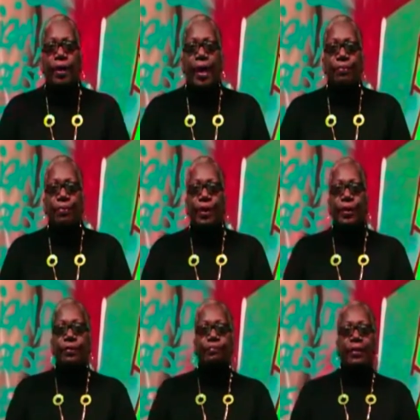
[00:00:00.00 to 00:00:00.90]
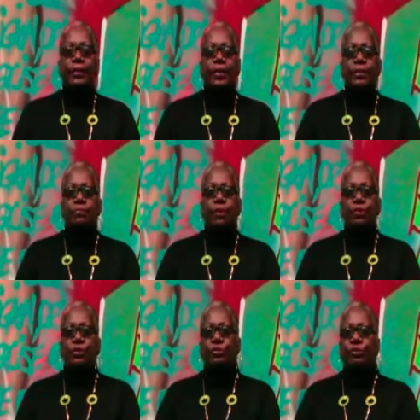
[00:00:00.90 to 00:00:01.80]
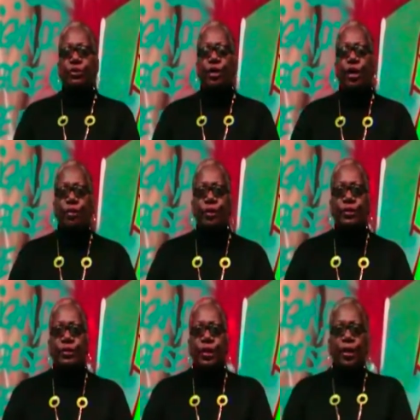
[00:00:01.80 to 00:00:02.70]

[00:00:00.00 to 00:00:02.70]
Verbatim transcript: I want my testimony to encourage